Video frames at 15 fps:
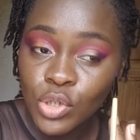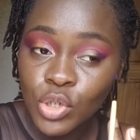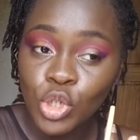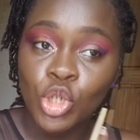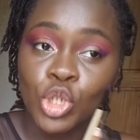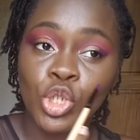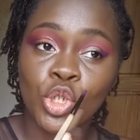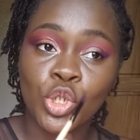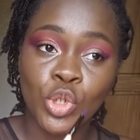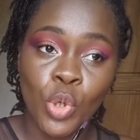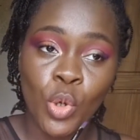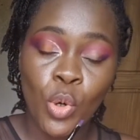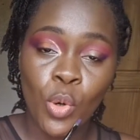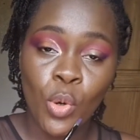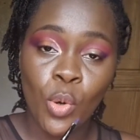
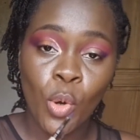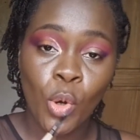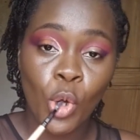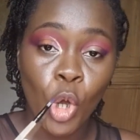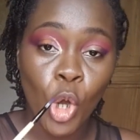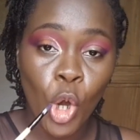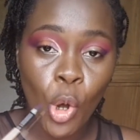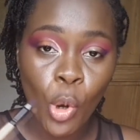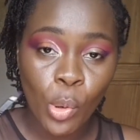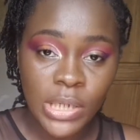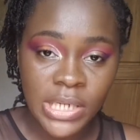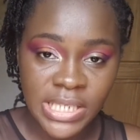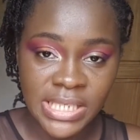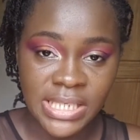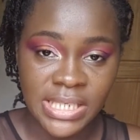so
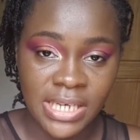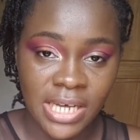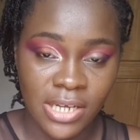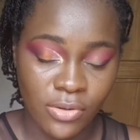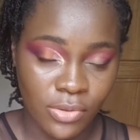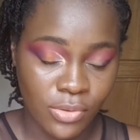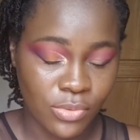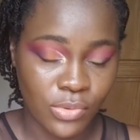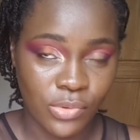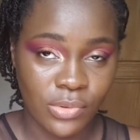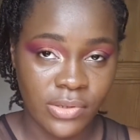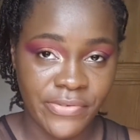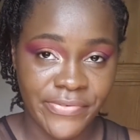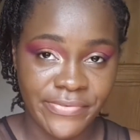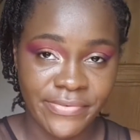lowly, I don't
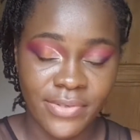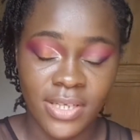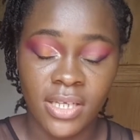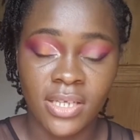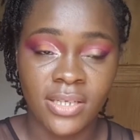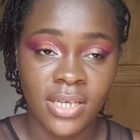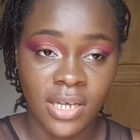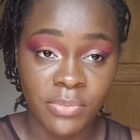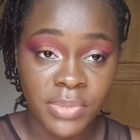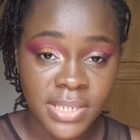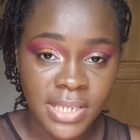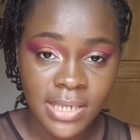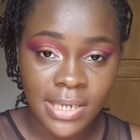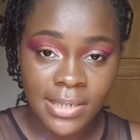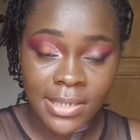know if it can be
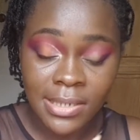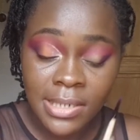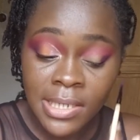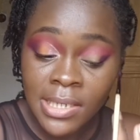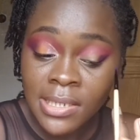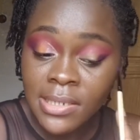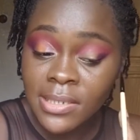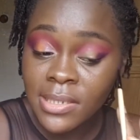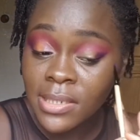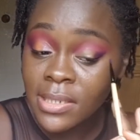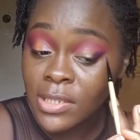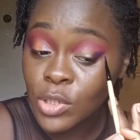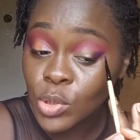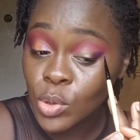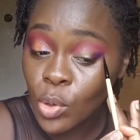said like that. This
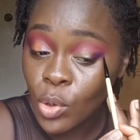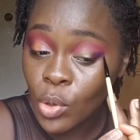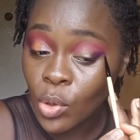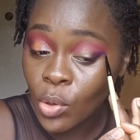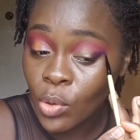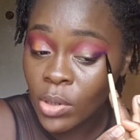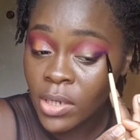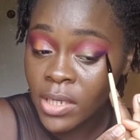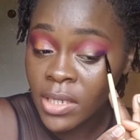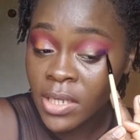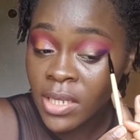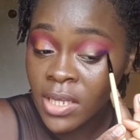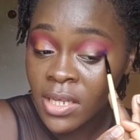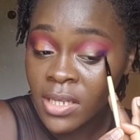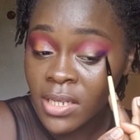thing is so
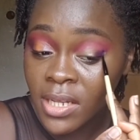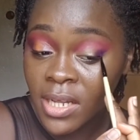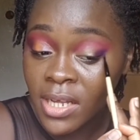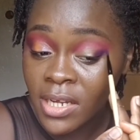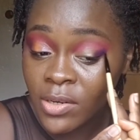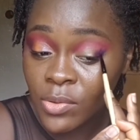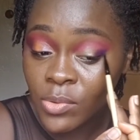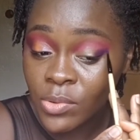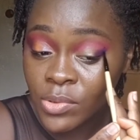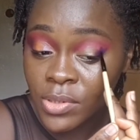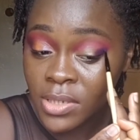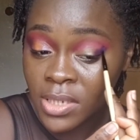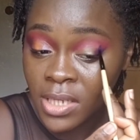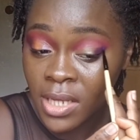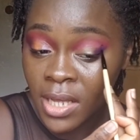lowly
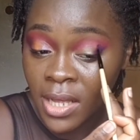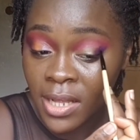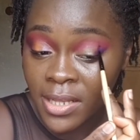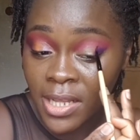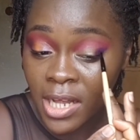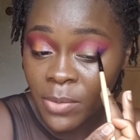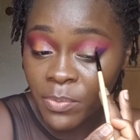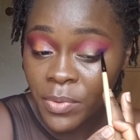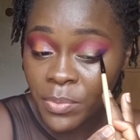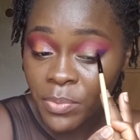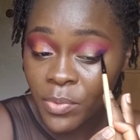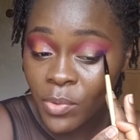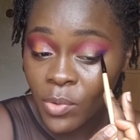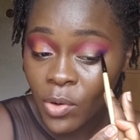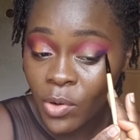diagnosed that
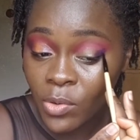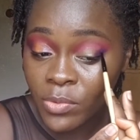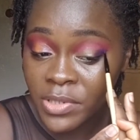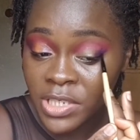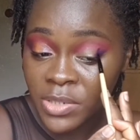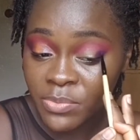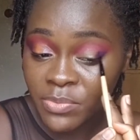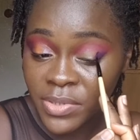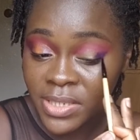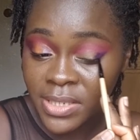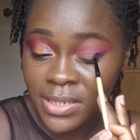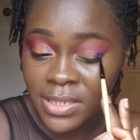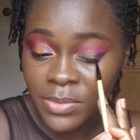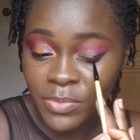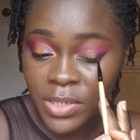people always
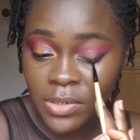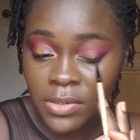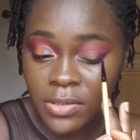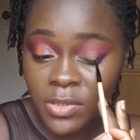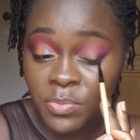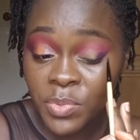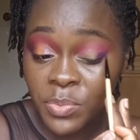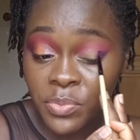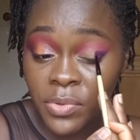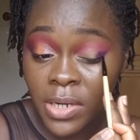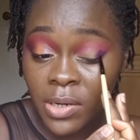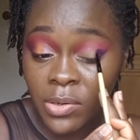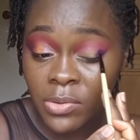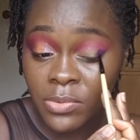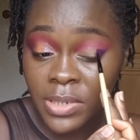miss it because people
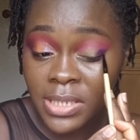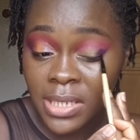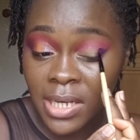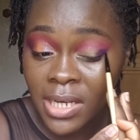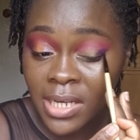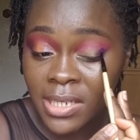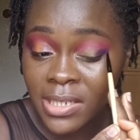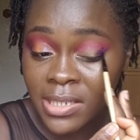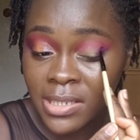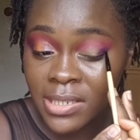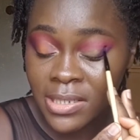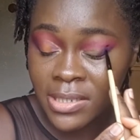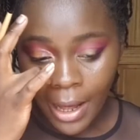are always hiding.